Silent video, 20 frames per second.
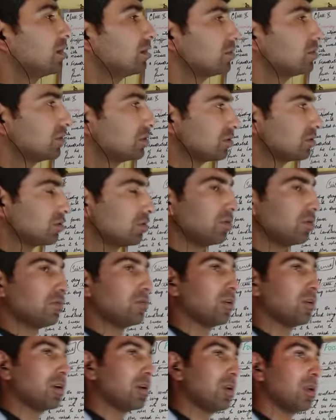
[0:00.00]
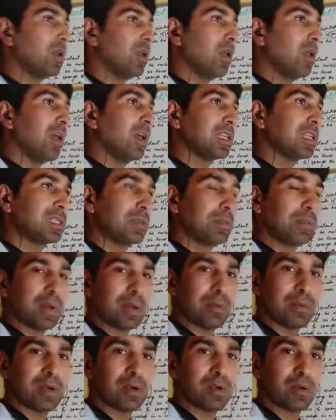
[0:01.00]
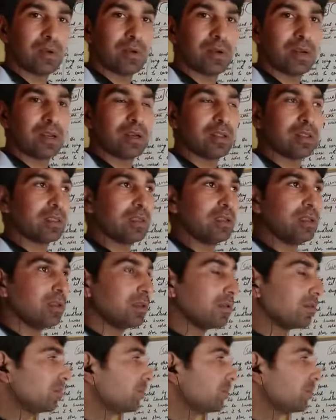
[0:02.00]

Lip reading: just go for experiment on anything,